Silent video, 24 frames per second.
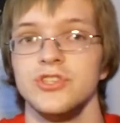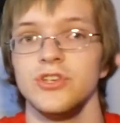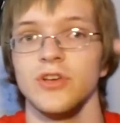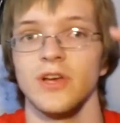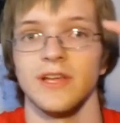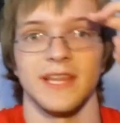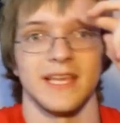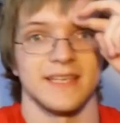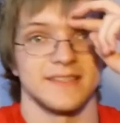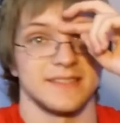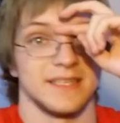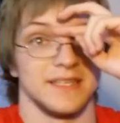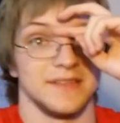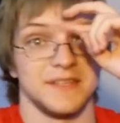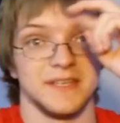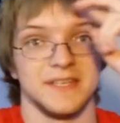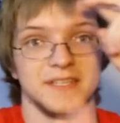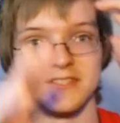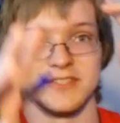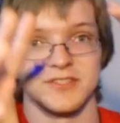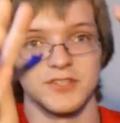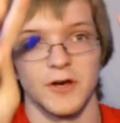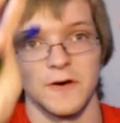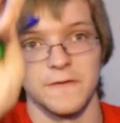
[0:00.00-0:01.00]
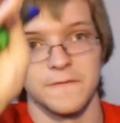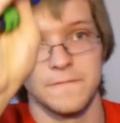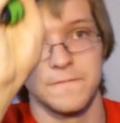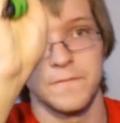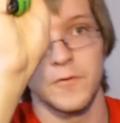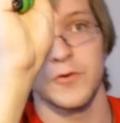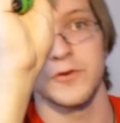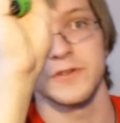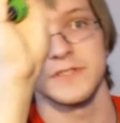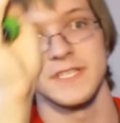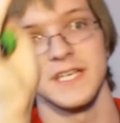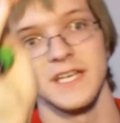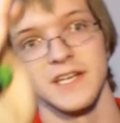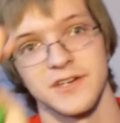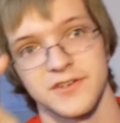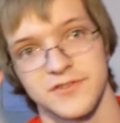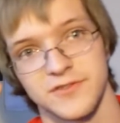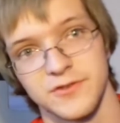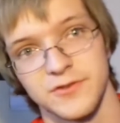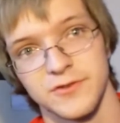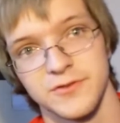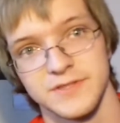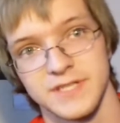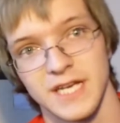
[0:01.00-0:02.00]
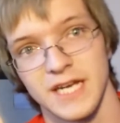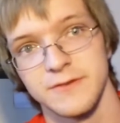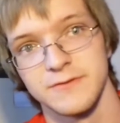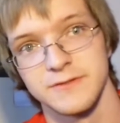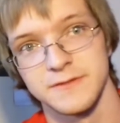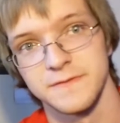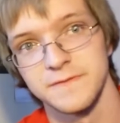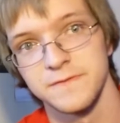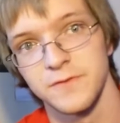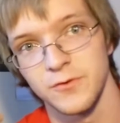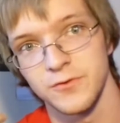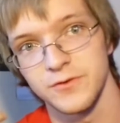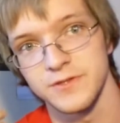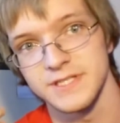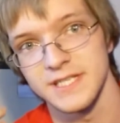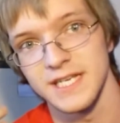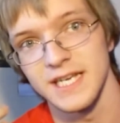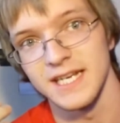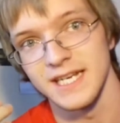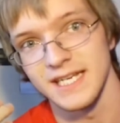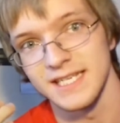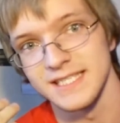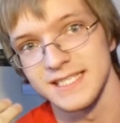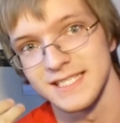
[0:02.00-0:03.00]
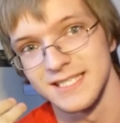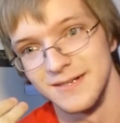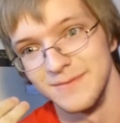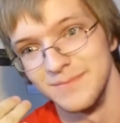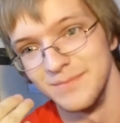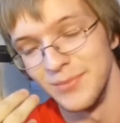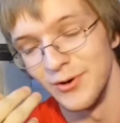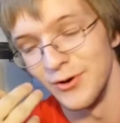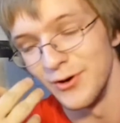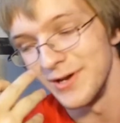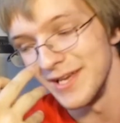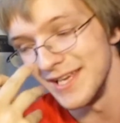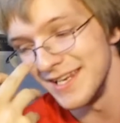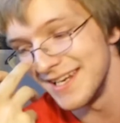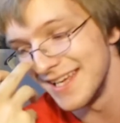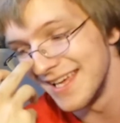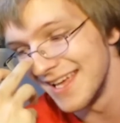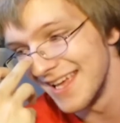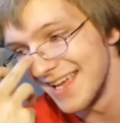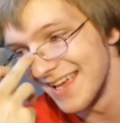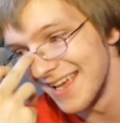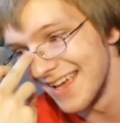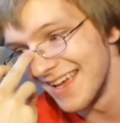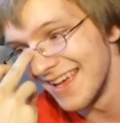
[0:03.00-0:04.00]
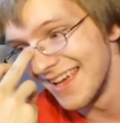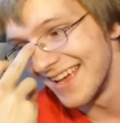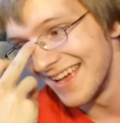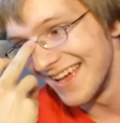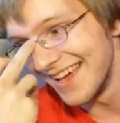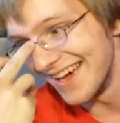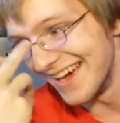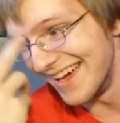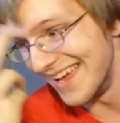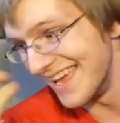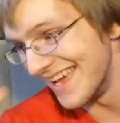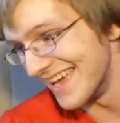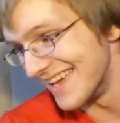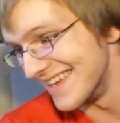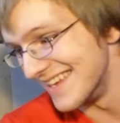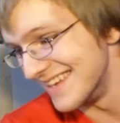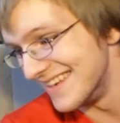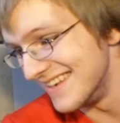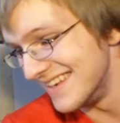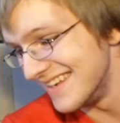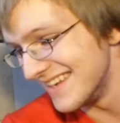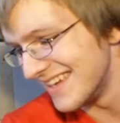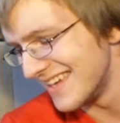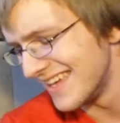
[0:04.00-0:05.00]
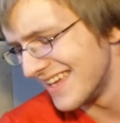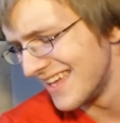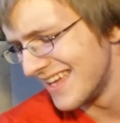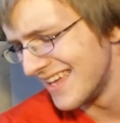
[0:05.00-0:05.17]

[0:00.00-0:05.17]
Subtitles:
And that's not to insult 14-year-olds. I was 14 at some point. And